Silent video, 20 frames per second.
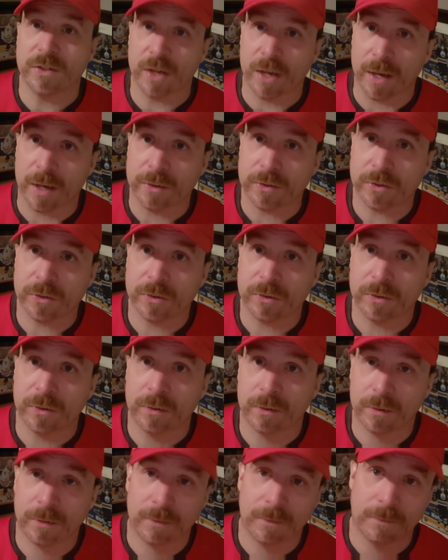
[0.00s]
ass,
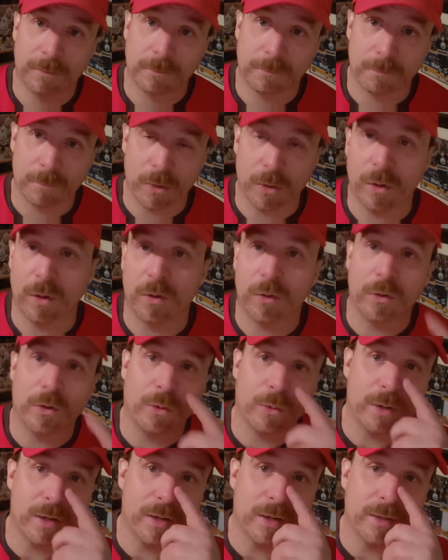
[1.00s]

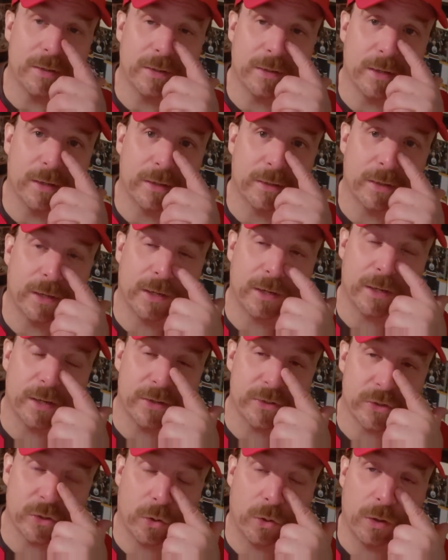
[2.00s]
although he didn't get it done
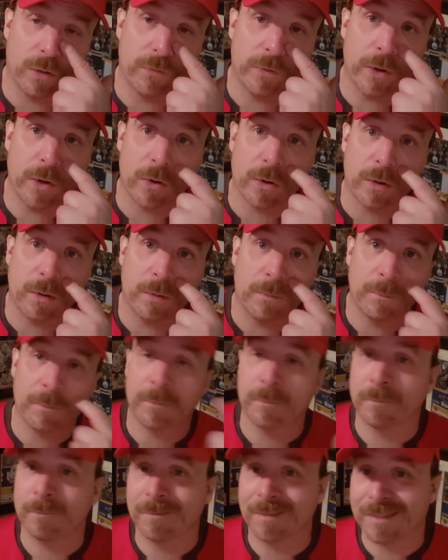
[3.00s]
against Oliveira.
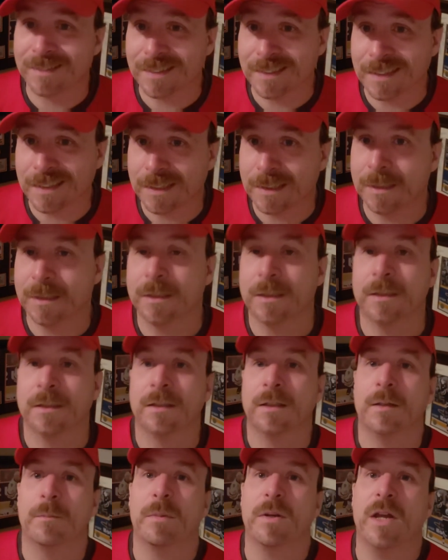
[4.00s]

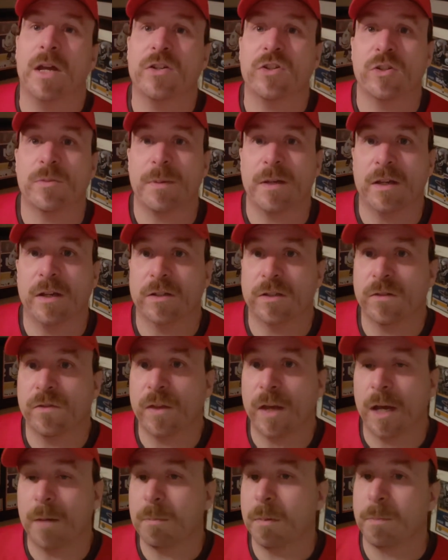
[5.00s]
But not just because of
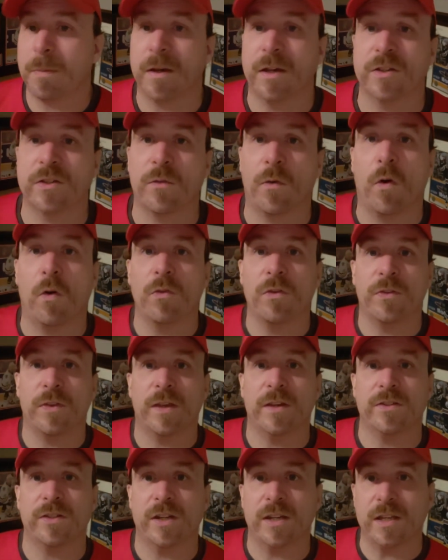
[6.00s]
that, but because of all the
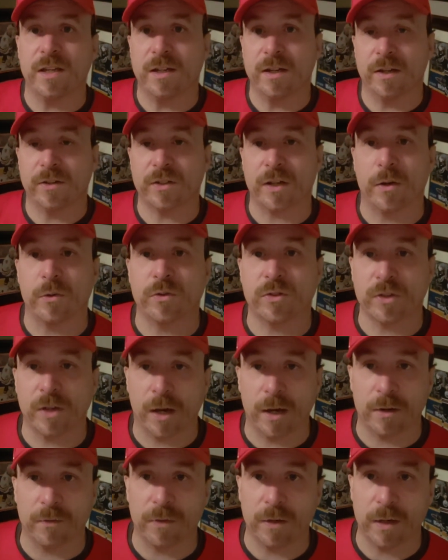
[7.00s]
things that he does
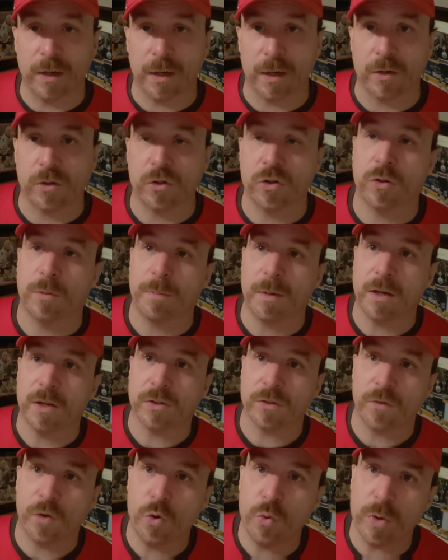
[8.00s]
outside of the cage,
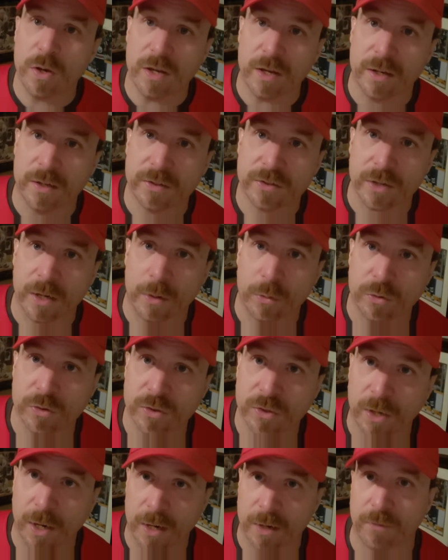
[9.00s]
because of who he is
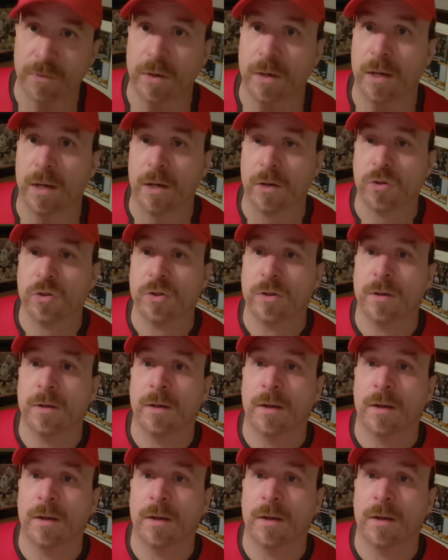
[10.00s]
outside of the cage.